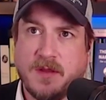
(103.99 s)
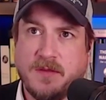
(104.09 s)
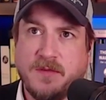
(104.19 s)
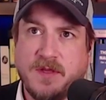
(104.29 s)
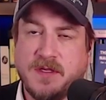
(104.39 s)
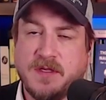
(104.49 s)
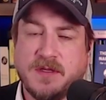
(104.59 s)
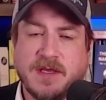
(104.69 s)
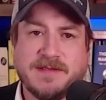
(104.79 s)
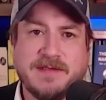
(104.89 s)
the
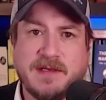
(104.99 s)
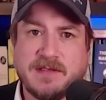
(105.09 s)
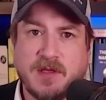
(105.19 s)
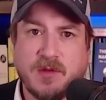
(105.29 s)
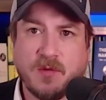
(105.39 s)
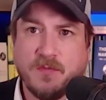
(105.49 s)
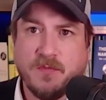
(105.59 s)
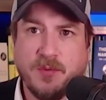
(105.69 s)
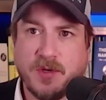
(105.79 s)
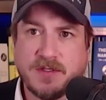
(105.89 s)
6 other
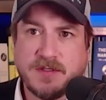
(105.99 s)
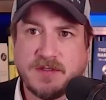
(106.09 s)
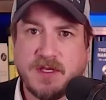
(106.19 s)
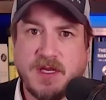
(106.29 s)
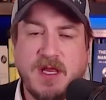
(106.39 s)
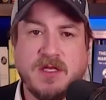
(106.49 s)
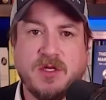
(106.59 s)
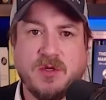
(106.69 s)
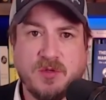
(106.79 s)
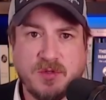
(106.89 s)
books that he
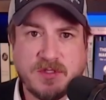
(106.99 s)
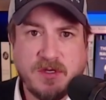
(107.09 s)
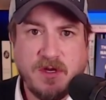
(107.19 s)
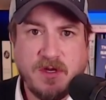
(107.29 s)
had used.